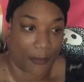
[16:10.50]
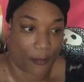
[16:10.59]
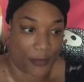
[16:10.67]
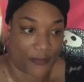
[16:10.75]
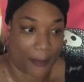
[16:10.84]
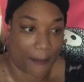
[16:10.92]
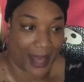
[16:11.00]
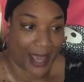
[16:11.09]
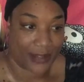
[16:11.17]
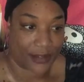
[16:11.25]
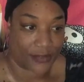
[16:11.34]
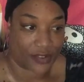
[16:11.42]
with a
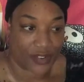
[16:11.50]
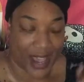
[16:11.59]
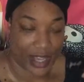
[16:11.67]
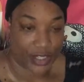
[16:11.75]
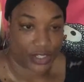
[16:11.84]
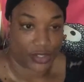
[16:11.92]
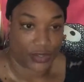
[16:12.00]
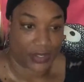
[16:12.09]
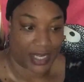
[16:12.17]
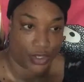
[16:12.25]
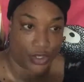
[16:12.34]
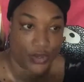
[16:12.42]
mind of
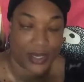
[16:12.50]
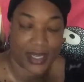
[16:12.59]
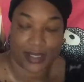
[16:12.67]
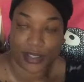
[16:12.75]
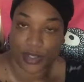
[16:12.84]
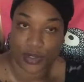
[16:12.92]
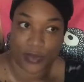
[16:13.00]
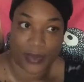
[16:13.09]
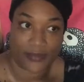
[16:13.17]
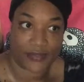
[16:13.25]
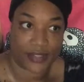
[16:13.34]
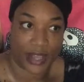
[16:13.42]
gratitude, you can deal
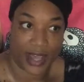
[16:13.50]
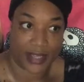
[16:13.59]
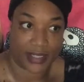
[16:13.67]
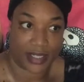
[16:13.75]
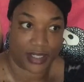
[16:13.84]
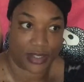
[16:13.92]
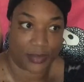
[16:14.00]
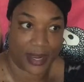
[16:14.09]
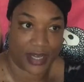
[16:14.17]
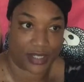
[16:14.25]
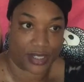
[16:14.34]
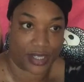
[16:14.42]
with certain
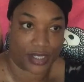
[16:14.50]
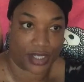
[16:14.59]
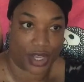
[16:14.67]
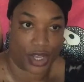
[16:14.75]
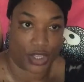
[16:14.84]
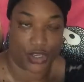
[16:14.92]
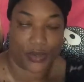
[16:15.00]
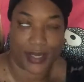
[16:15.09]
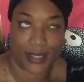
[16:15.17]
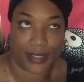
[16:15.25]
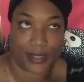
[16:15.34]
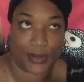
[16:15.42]
situations. You
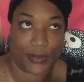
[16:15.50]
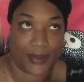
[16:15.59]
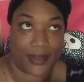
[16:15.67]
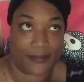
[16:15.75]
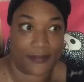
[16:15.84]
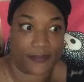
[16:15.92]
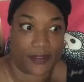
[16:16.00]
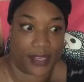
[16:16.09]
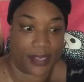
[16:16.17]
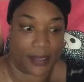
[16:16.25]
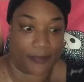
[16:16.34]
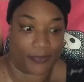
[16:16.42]
can deal with
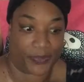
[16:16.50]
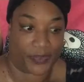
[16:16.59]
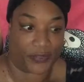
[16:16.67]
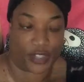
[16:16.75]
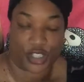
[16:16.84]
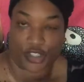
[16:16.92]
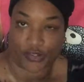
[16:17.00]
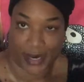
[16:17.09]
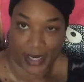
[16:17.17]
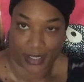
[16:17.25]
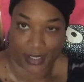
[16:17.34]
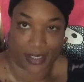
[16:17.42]

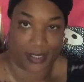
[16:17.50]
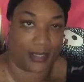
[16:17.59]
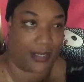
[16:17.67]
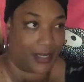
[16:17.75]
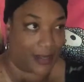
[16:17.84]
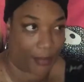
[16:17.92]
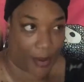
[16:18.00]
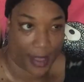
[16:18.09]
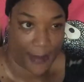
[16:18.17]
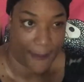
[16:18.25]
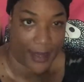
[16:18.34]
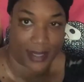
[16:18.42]
frustrations and
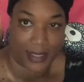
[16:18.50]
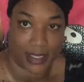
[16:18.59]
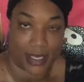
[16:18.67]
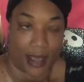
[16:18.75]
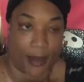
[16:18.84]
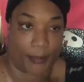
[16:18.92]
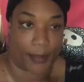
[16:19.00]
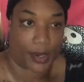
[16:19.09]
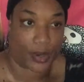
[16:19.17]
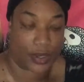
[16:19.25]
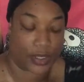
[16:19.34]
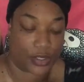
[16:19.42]
disappointments
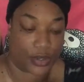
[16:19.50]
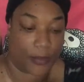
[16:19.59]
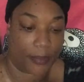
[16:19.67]
because you're...